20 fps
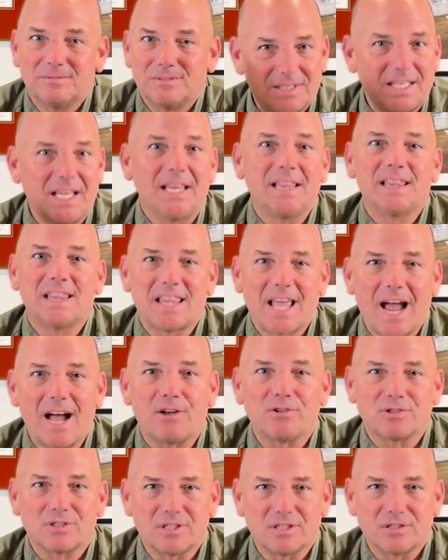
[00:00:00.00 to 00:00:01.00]

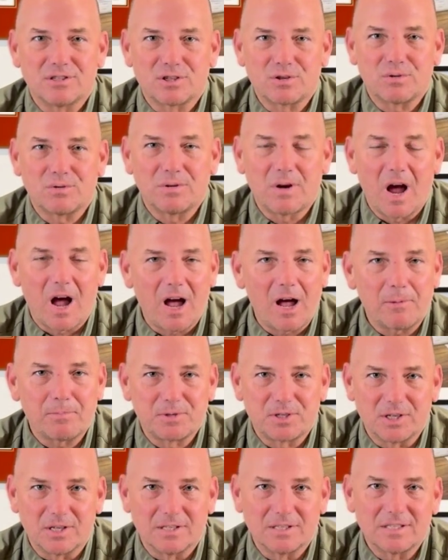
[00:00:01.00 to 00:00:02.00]
10,000
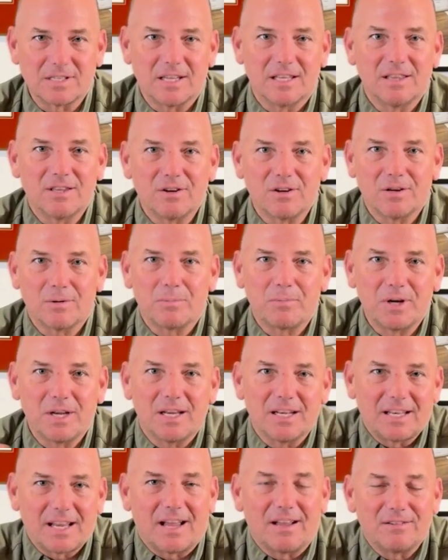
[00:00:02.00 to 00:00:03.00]
options and they're going to bring
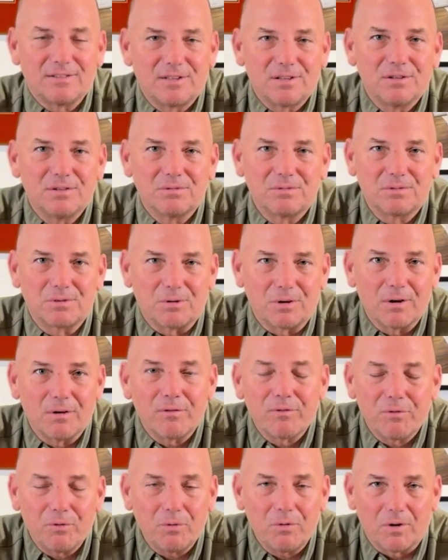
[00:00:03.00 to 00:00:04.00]
it down to 3 or
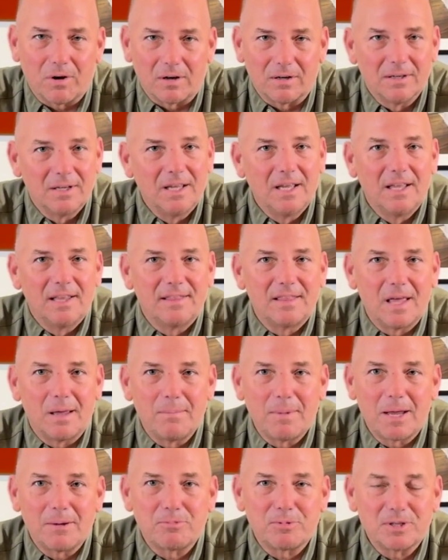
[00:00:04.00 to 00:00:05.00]
4. They
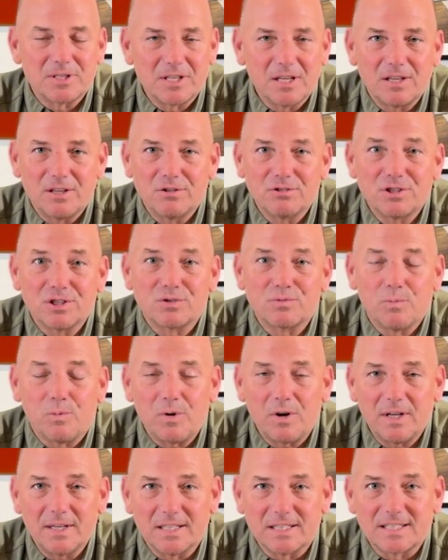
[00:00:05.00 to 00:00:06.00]
may present you just
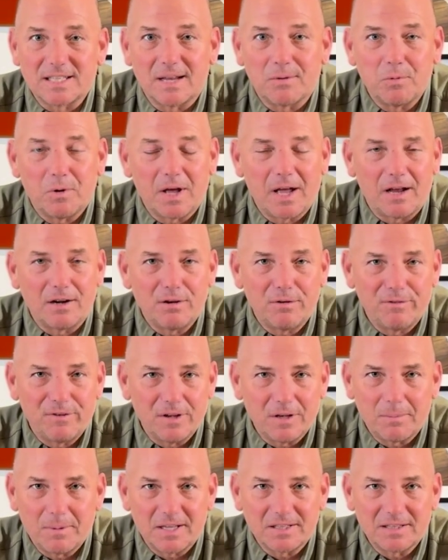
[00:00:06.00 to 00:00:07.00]
one and say, well, how do you
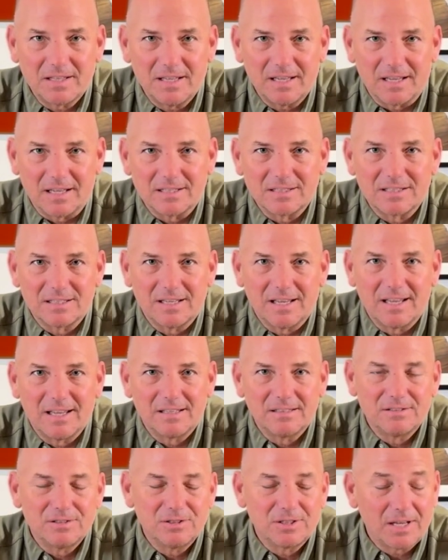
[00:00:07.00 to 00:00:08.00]
feel about this?
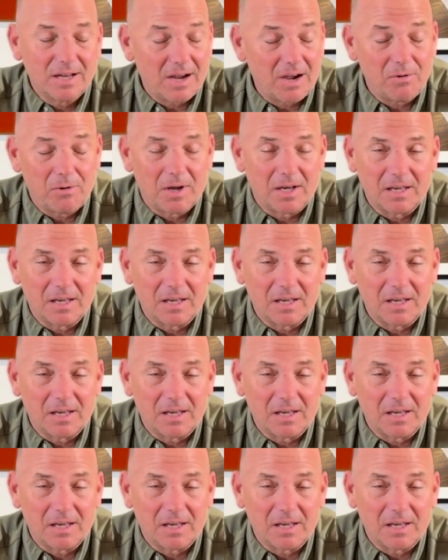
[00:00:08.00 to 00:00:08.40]
And you say, oh, I